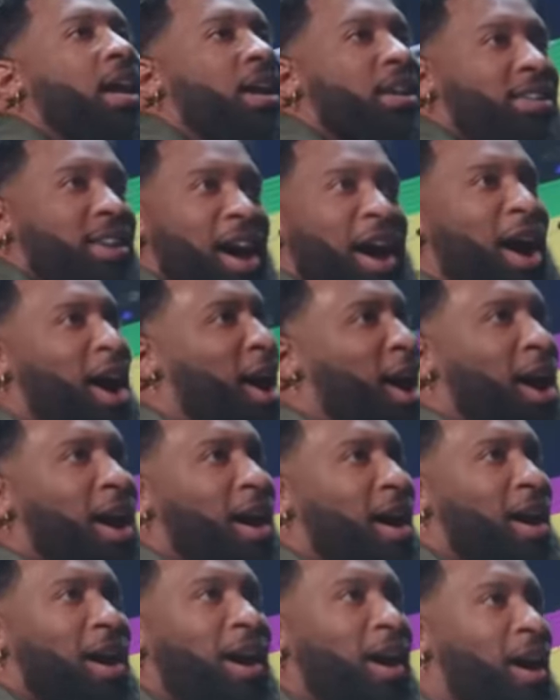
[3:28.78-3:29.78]

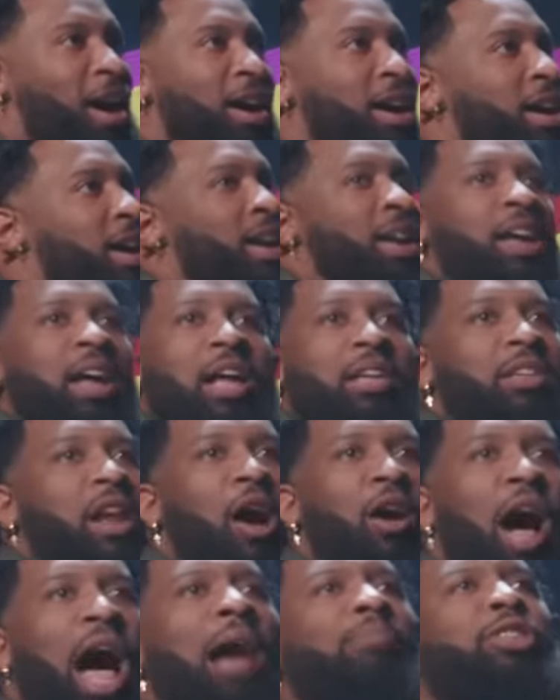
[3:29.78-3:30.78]
nah,
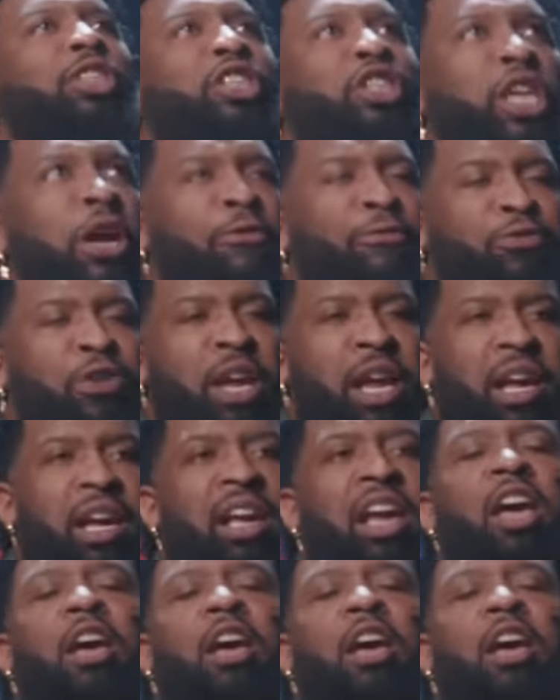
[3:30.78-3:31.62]
no. I'm shifting